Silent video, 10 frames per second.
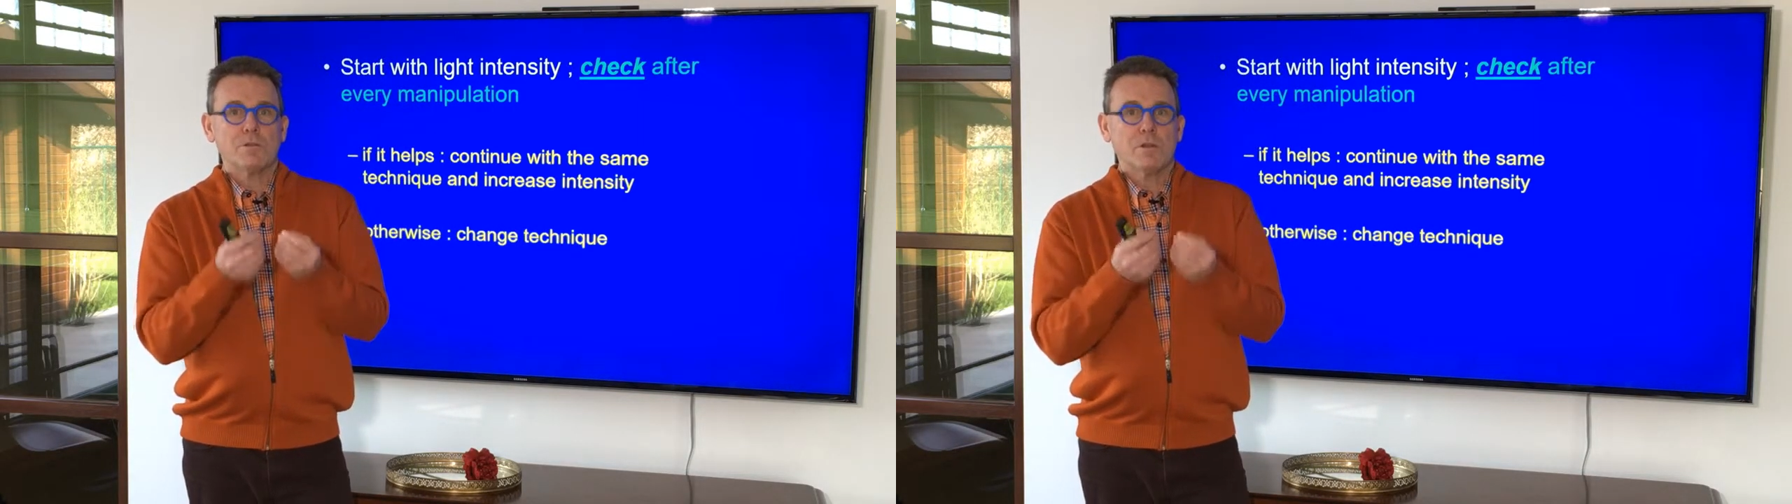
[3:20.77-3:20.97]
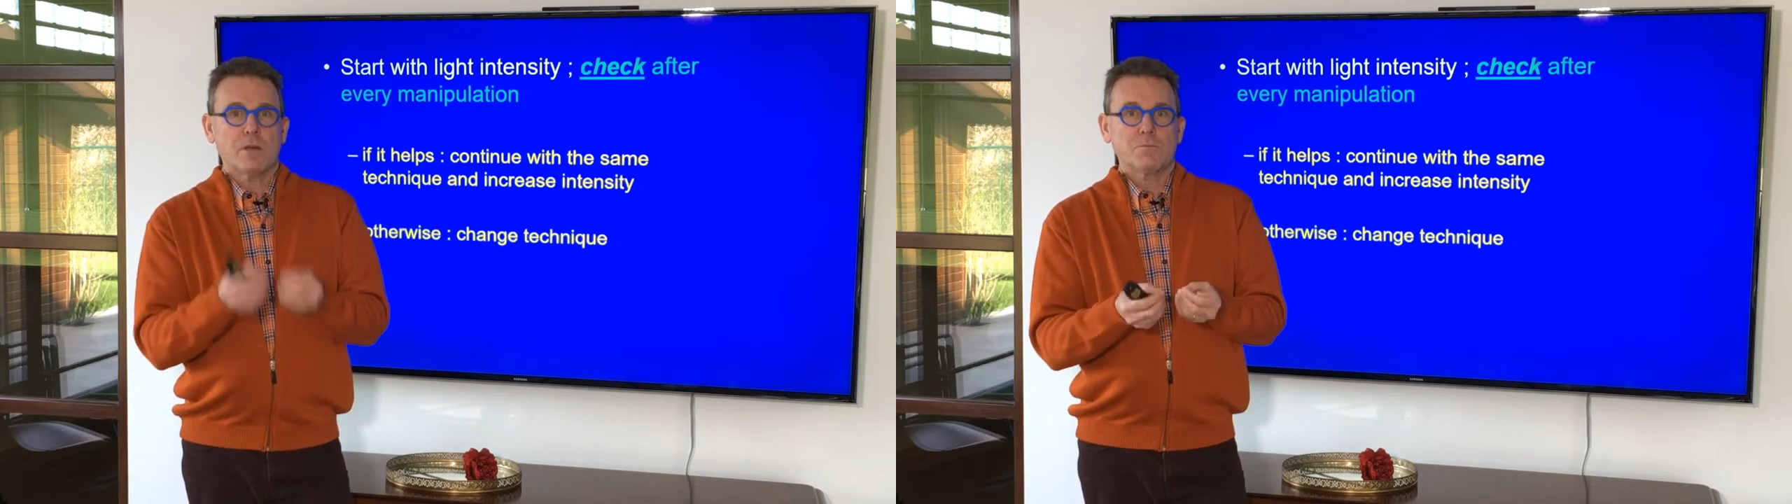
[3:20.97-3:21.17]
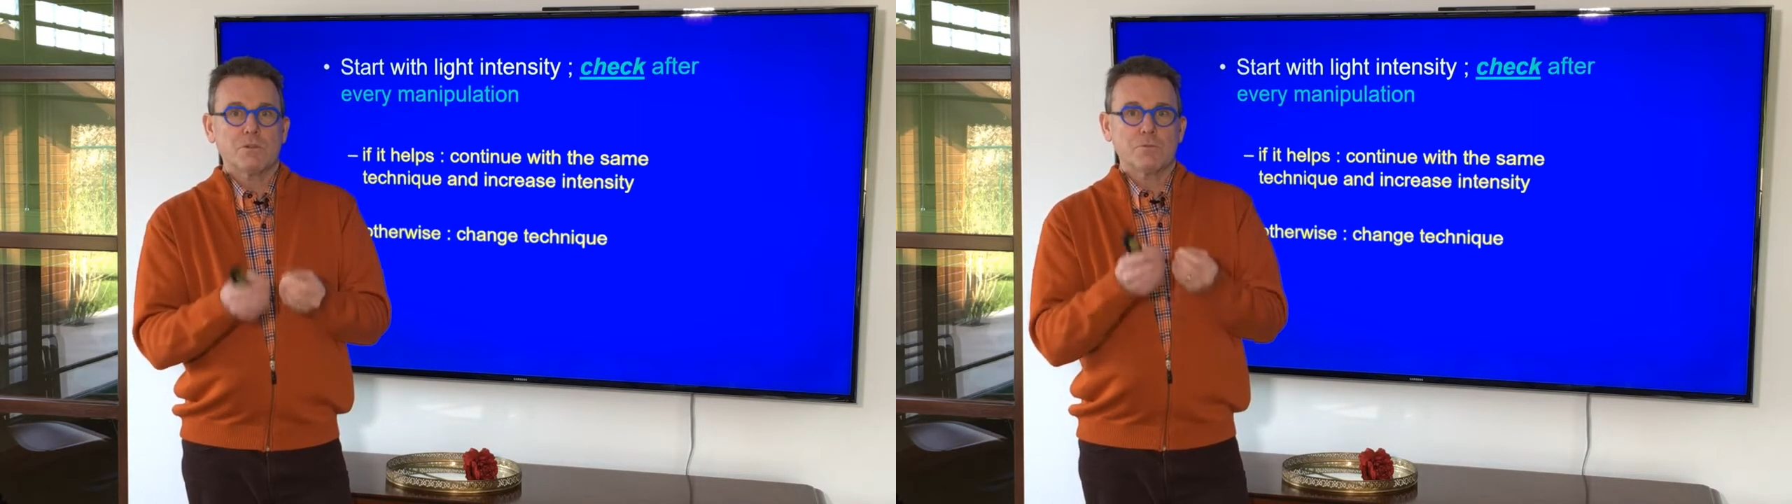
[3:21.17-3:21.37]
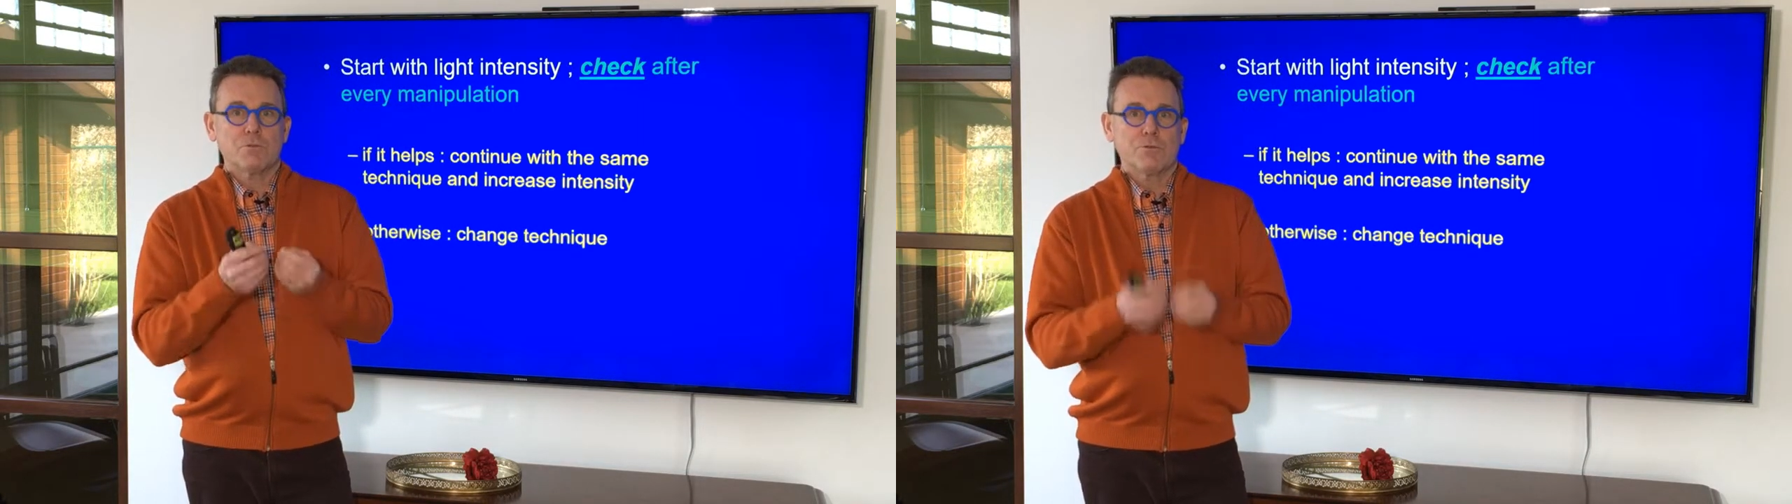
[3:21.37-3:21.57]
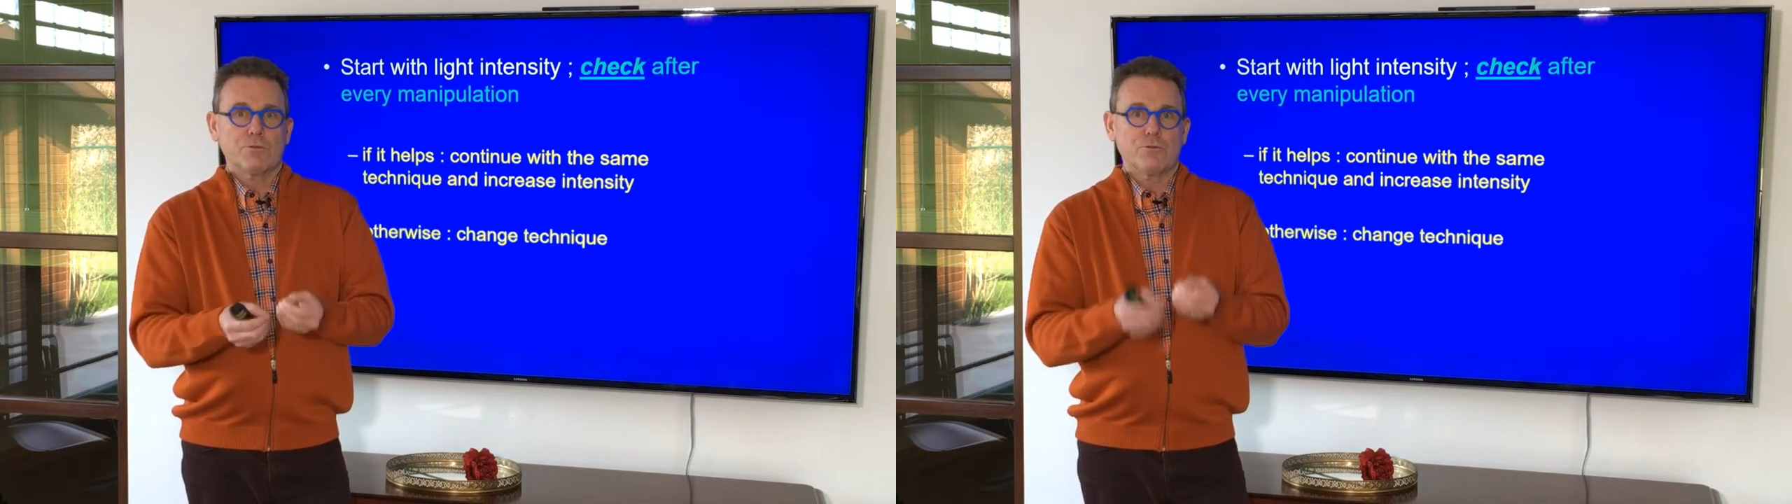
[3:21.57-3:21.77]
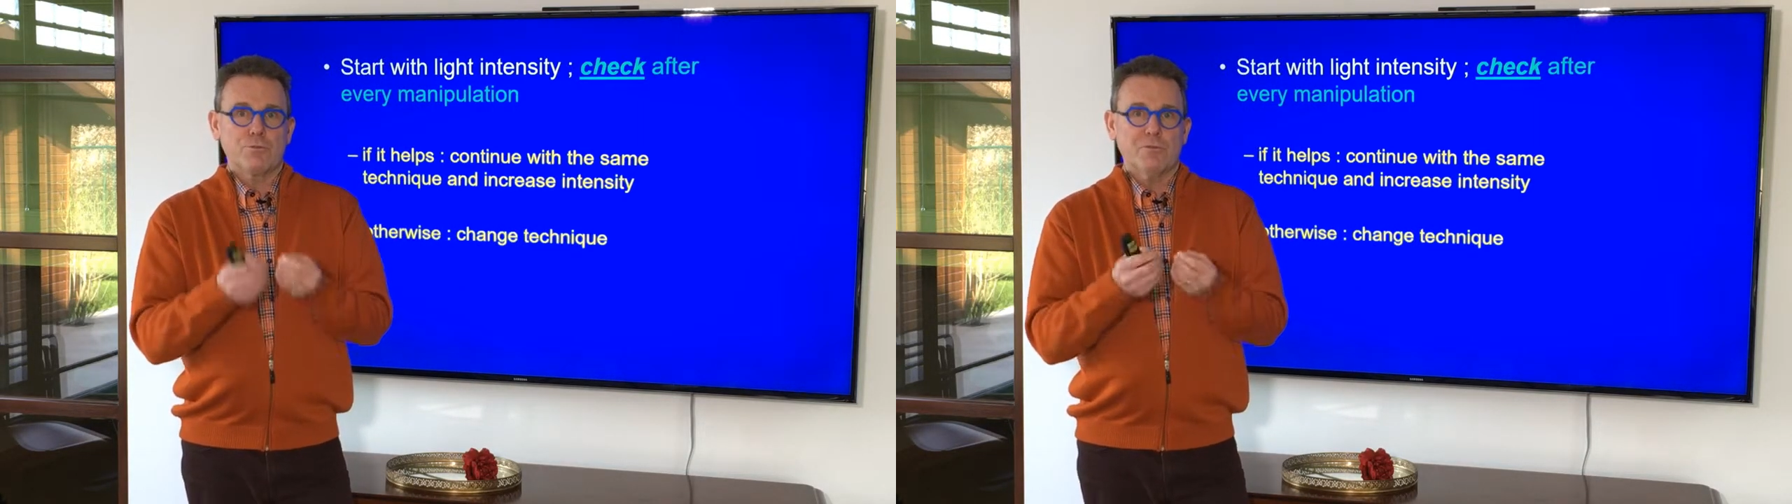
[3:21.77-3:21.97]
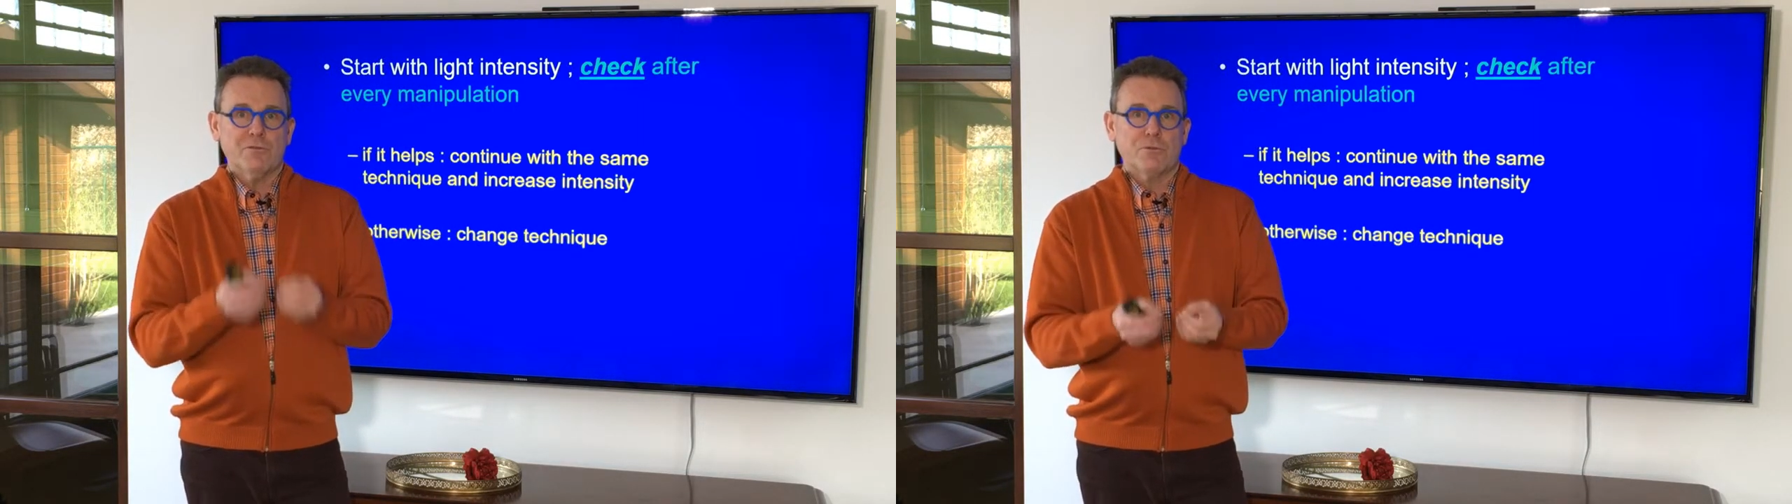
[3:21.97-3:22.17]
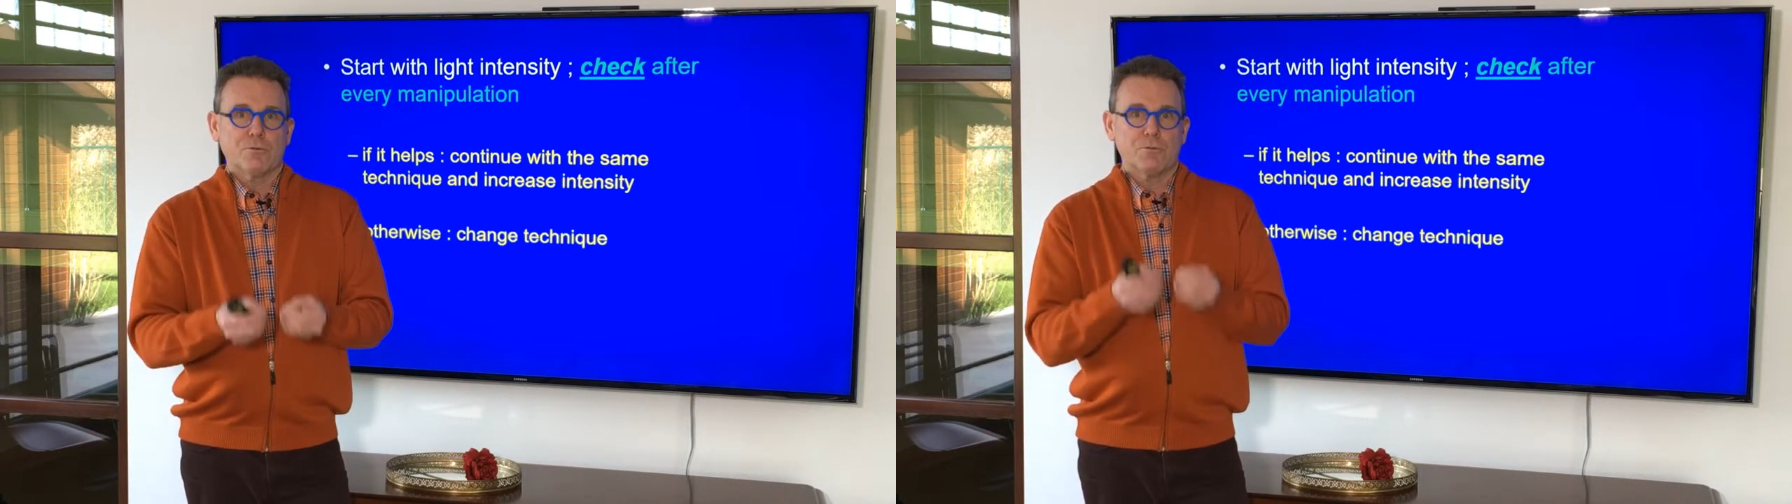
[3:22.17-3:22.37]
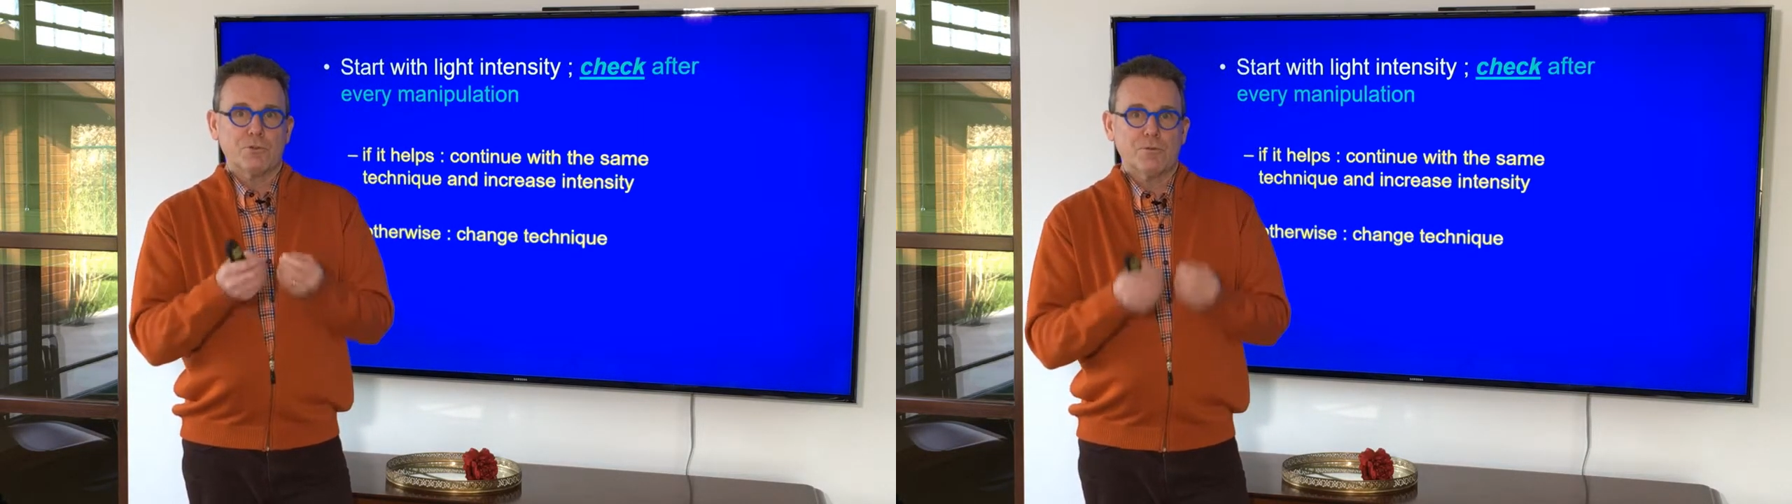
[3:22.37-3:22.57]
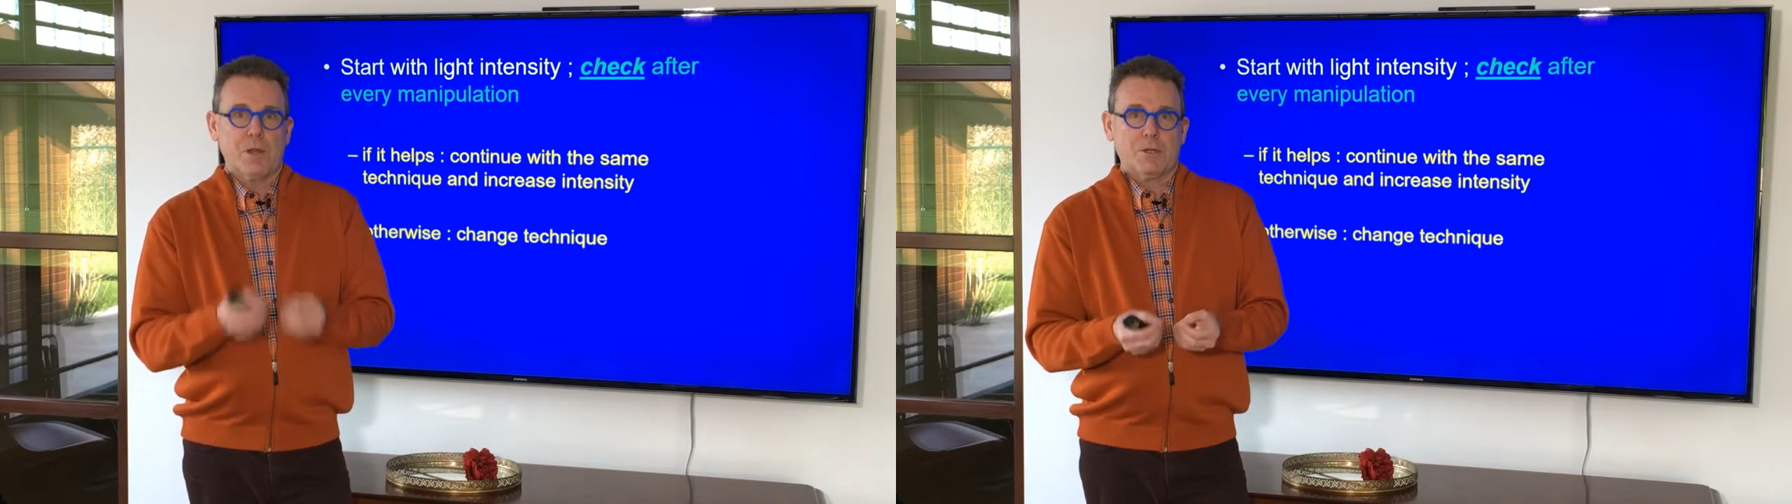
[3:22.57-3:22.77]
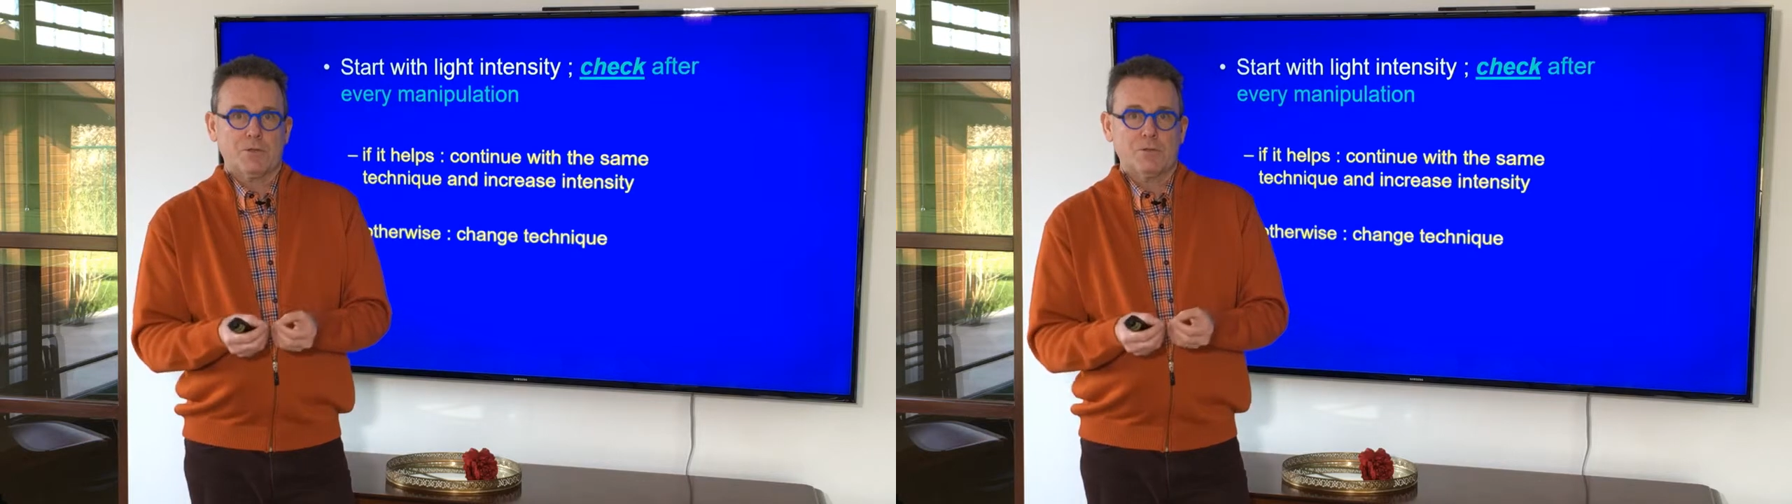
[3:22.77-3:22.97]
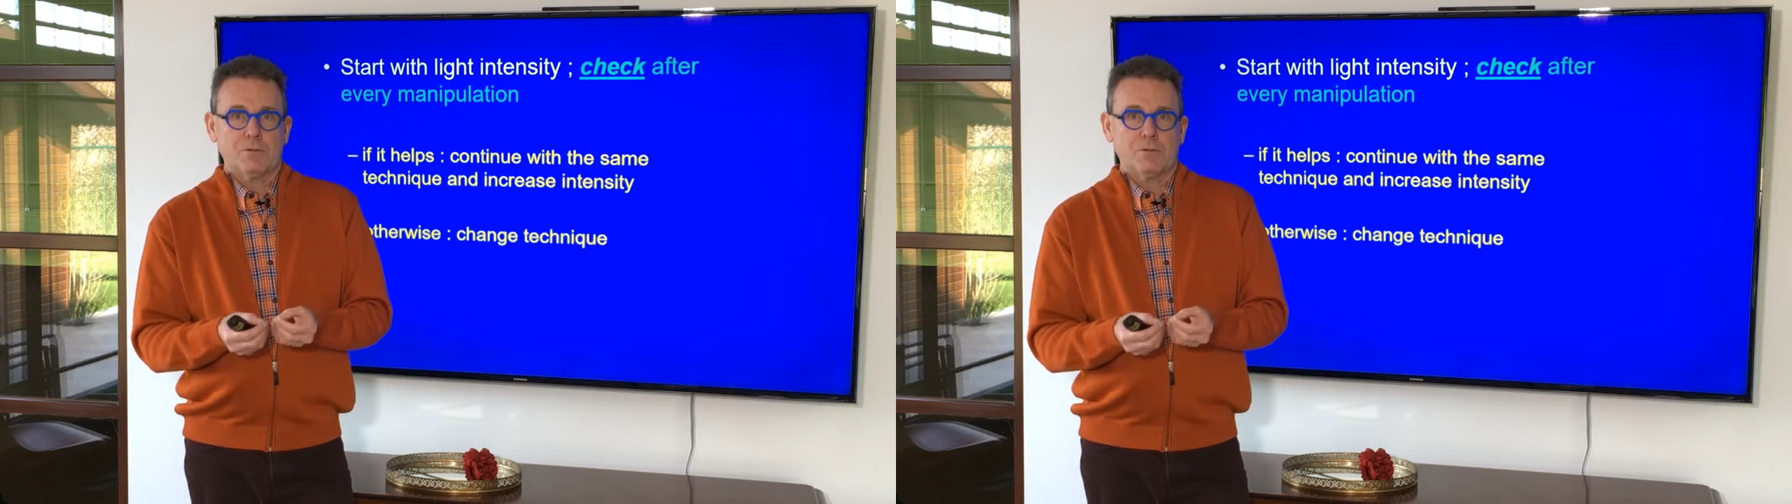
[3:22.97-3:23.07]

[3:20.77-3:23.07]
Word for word: times I'm going to perform the stretch.